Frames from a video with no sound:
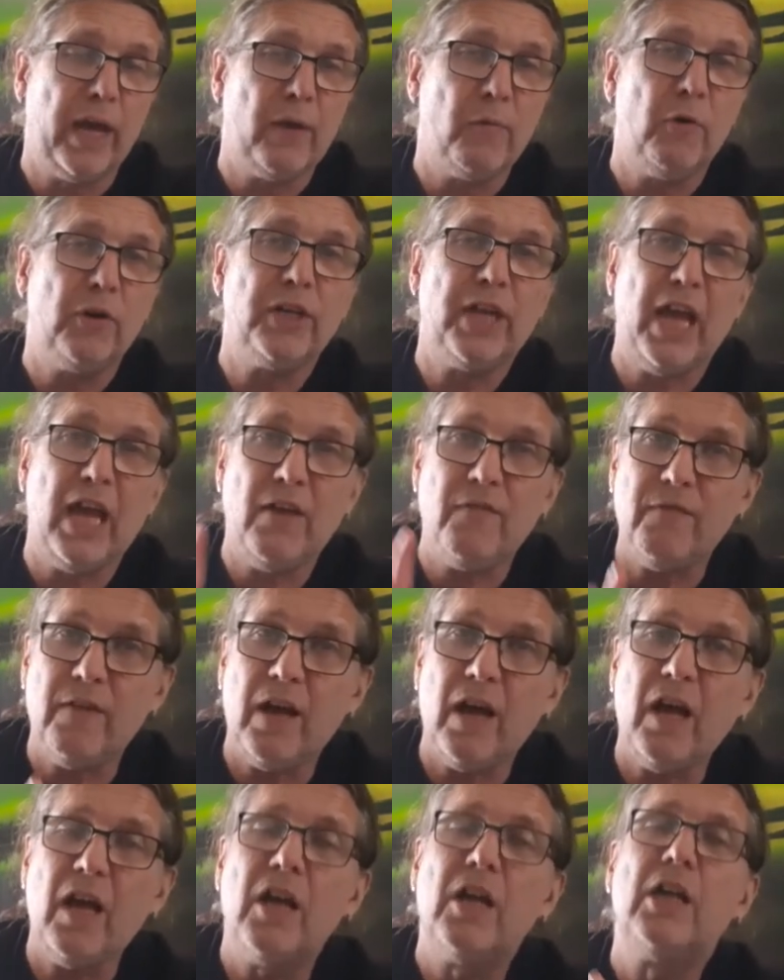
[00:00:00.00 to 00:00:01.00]

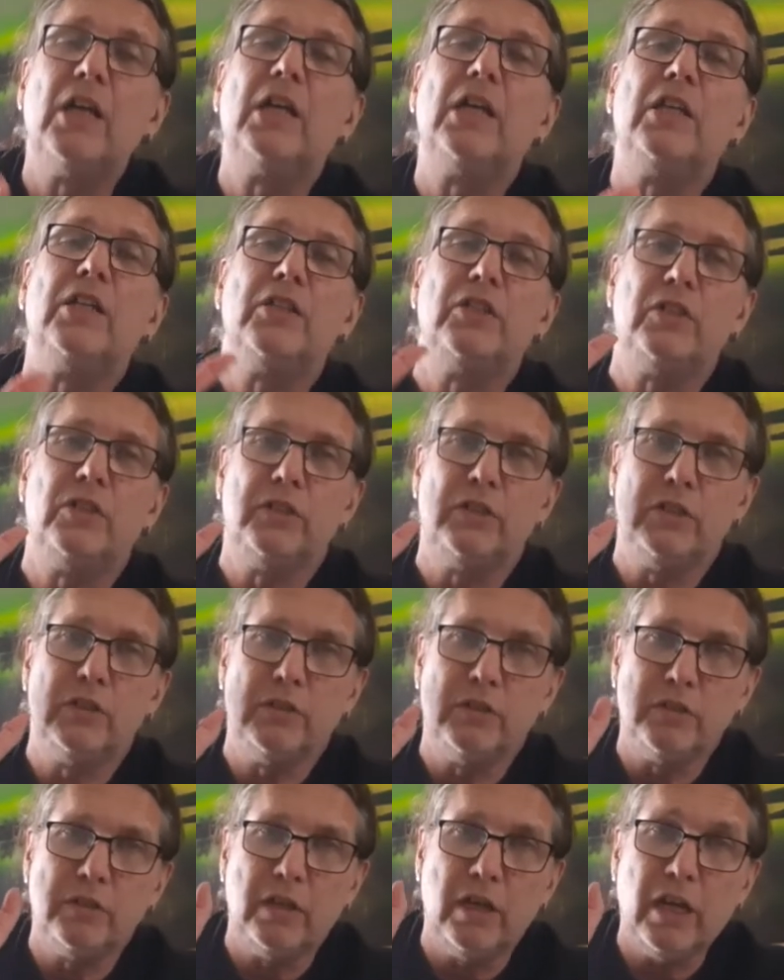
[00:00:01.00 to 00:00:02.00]
Whatever
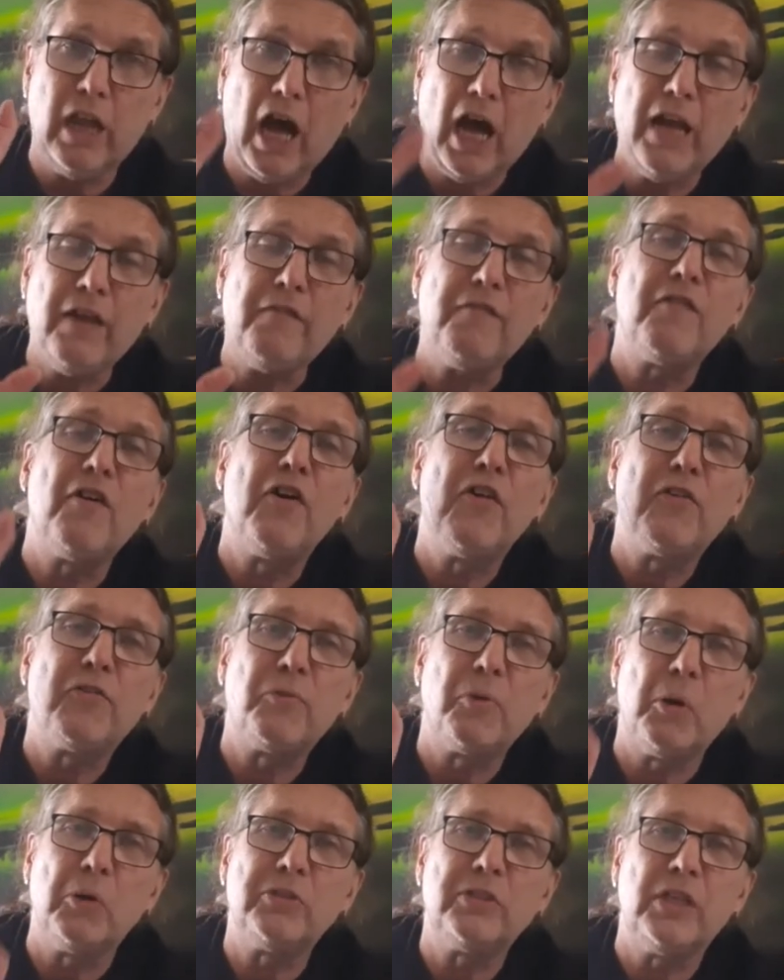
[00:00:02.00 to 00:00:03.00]
life
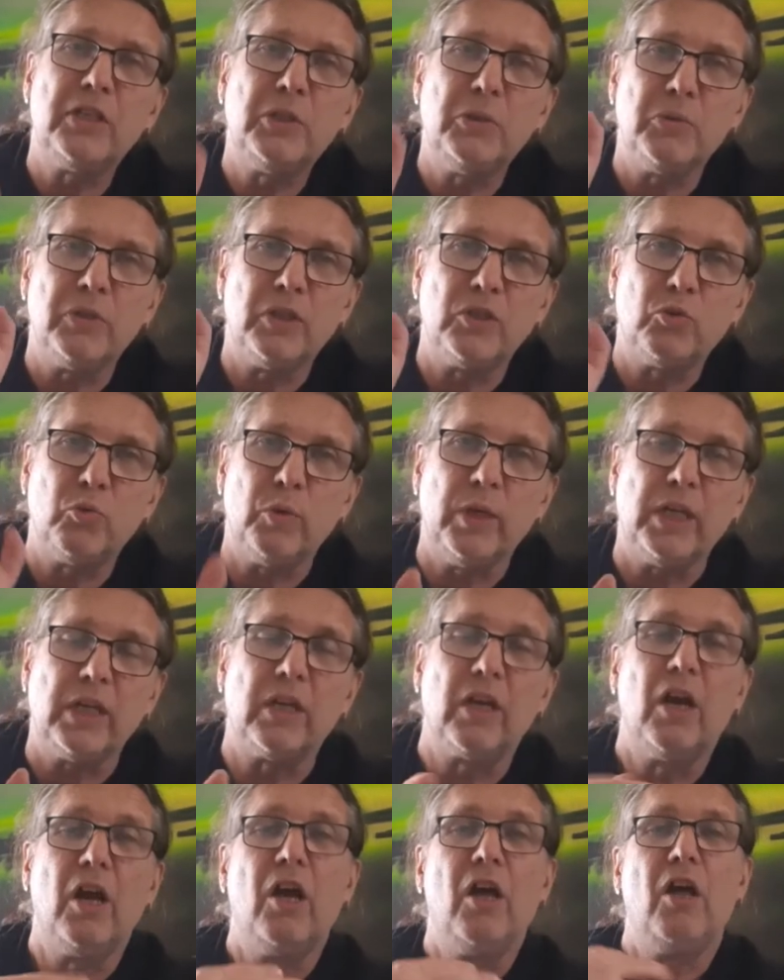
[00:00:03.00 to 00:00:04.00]
throws at you this
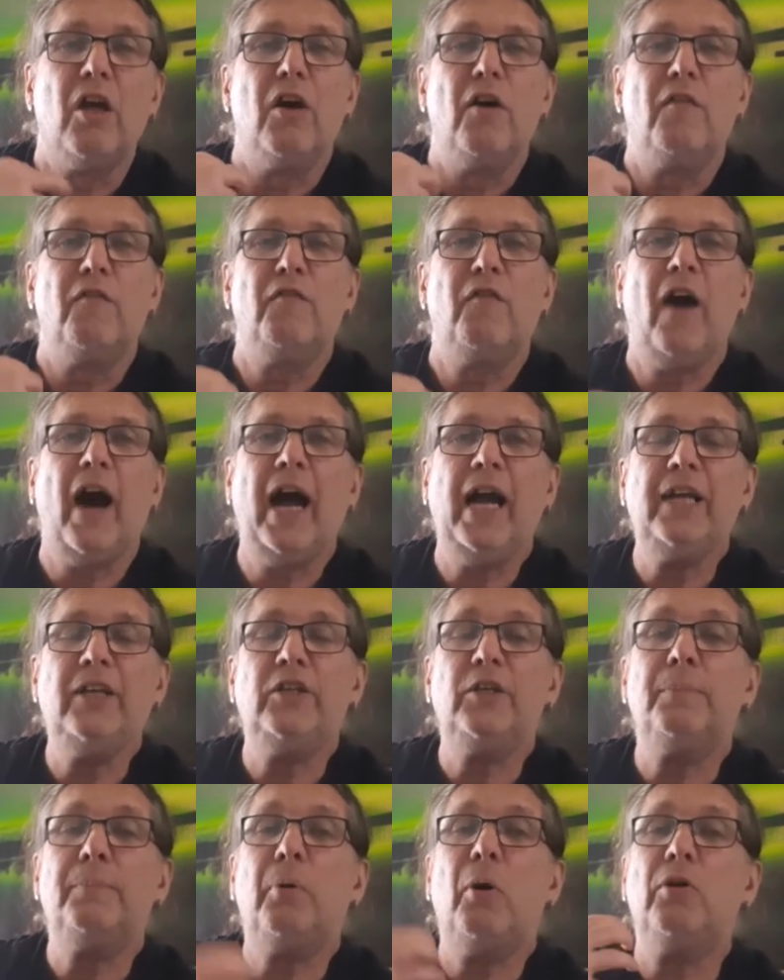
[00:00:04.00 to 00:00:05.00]
week, find
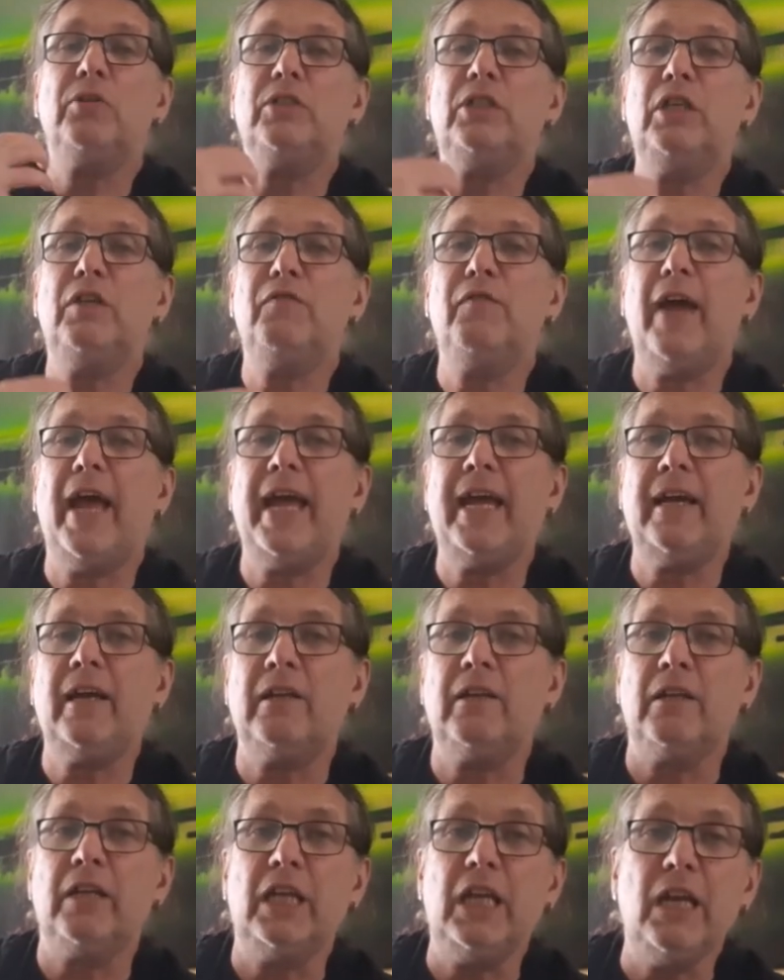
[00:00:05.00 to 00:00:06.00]
a positive
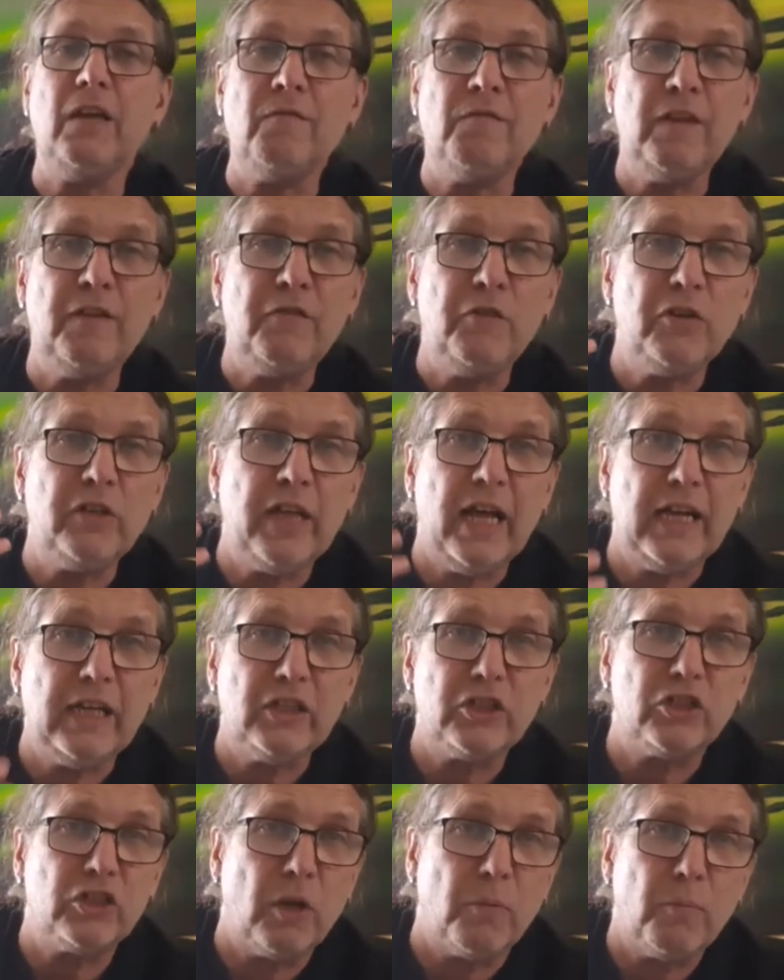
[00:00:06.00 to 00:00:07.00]
angle, even if you
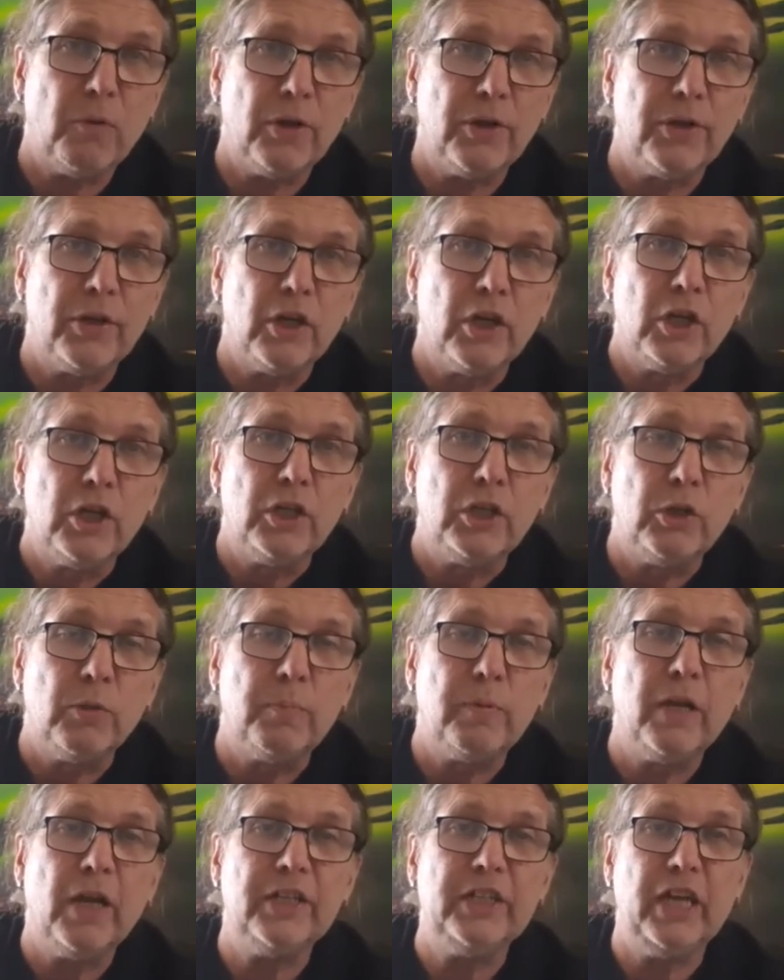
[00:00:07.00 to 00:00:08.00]
tell someone to
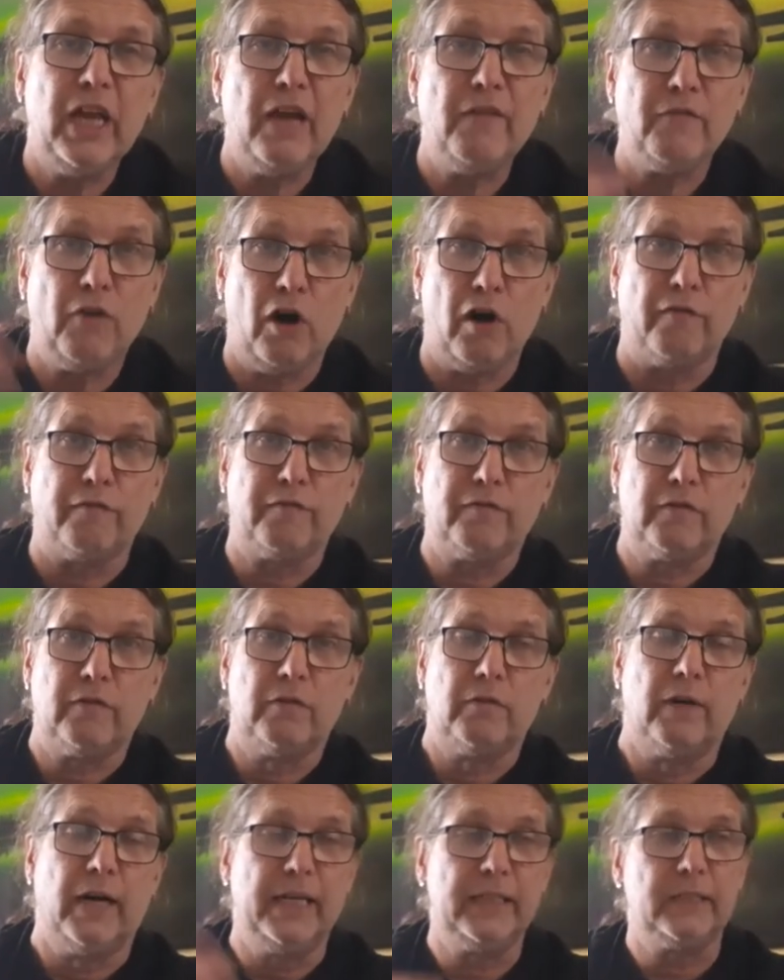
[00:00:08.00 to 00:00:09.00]
bloody F off,
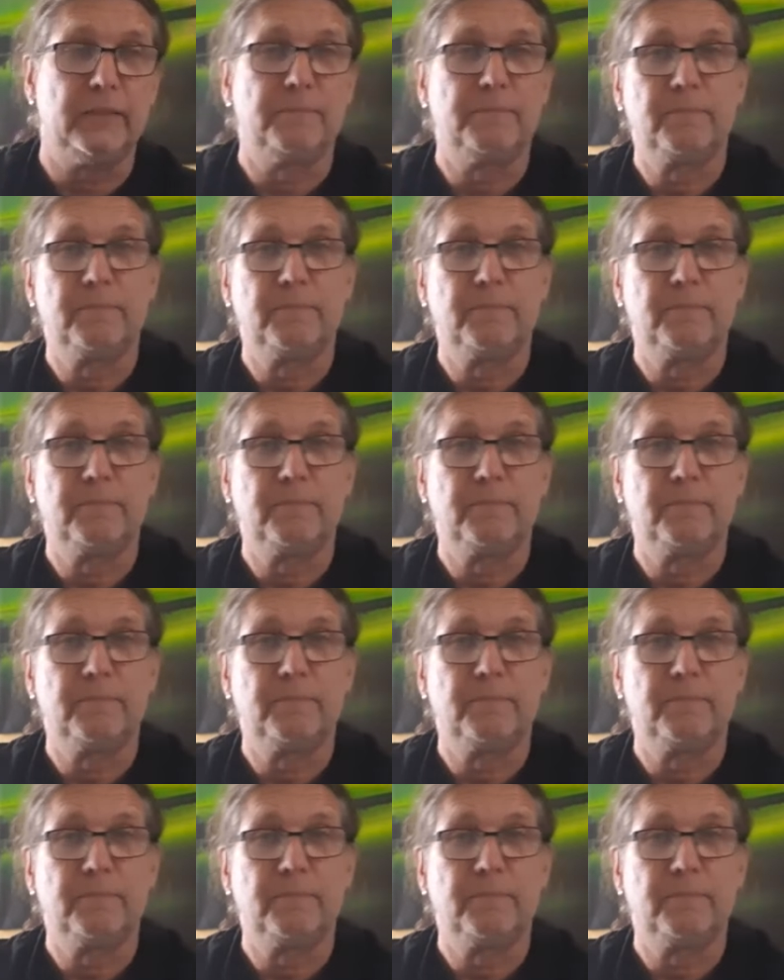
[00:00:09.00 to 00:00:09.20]
right?